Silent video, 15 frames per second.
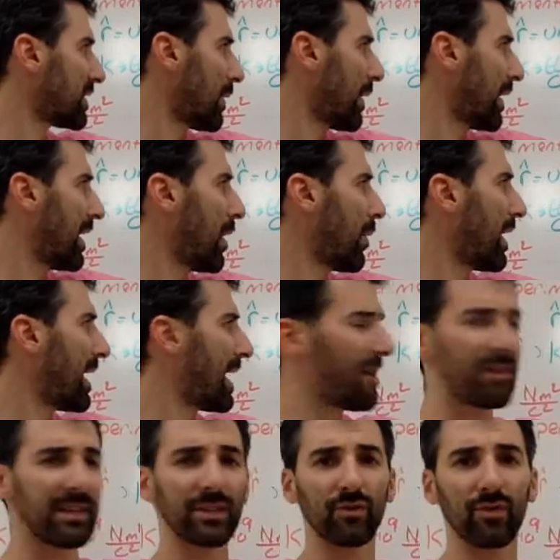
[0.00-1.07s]
Now, I know I
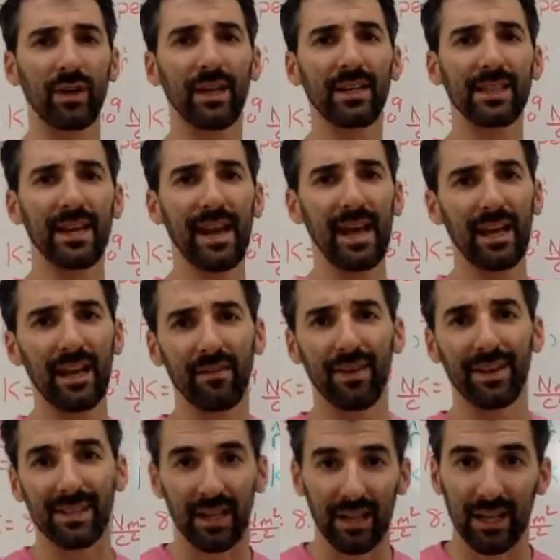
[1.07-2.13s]
have this written as a negative
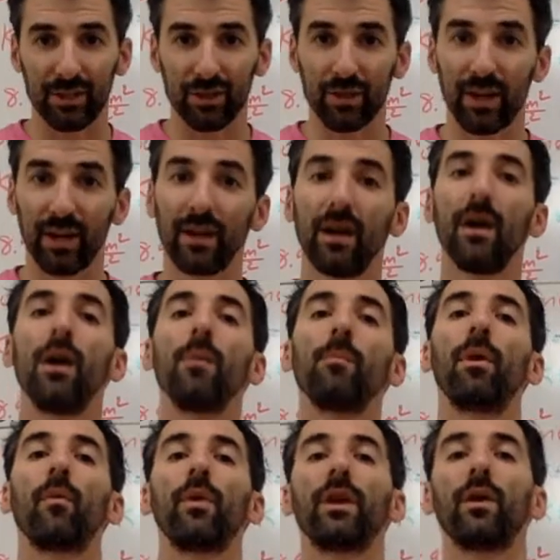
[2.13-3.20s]
as an electron,
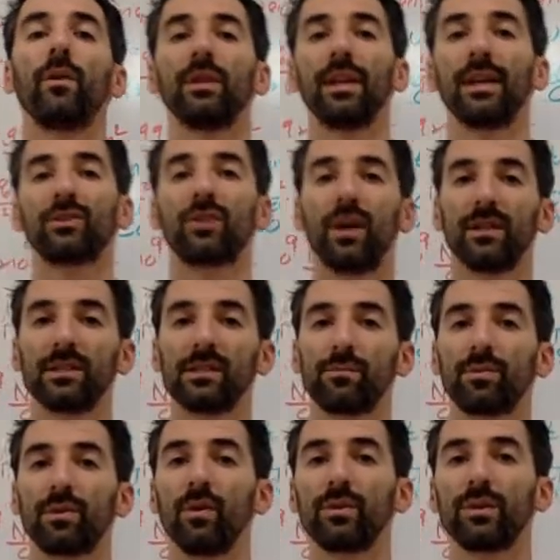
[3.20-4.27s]
but we know electrons
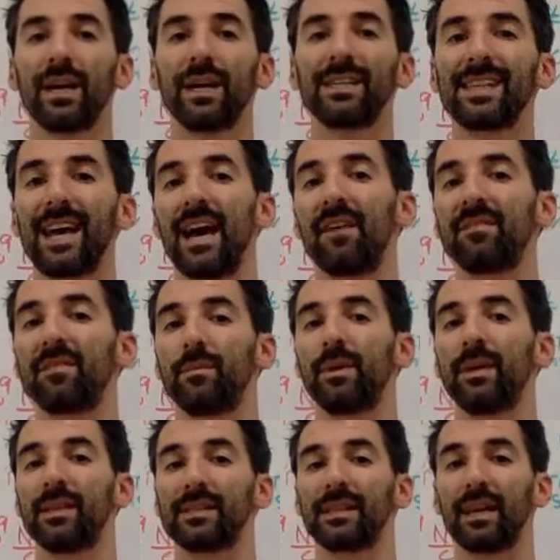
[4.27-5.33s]
and protons have to
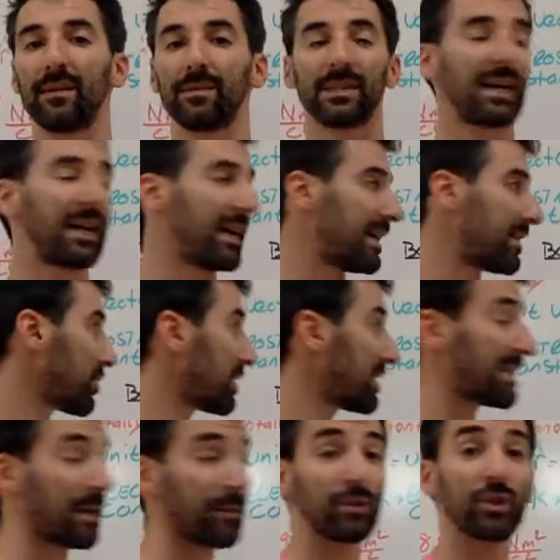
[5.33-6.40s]
be the same size, or the
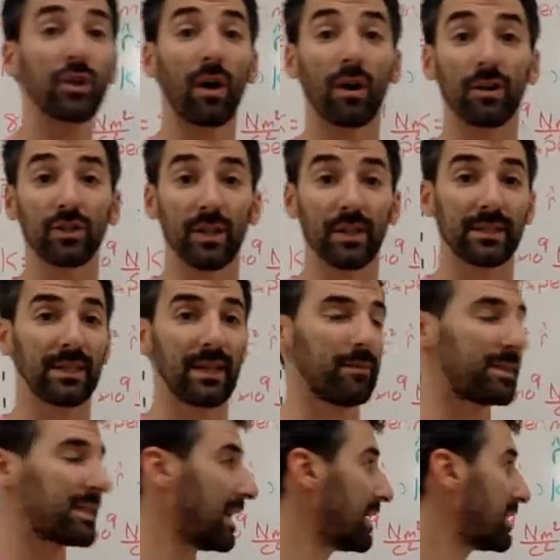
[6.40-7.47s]
same charge, not the
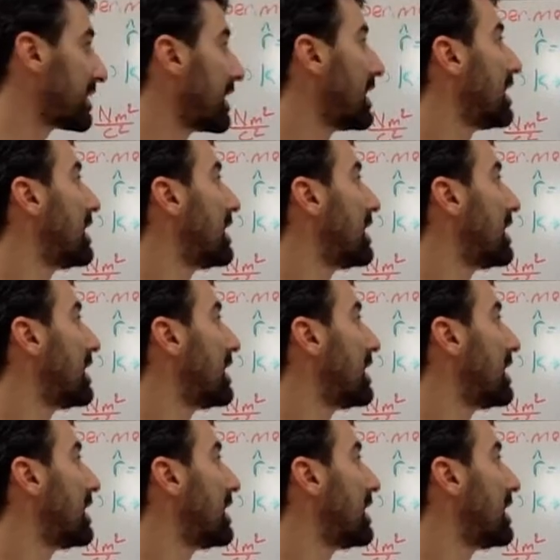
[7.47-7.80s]
same size.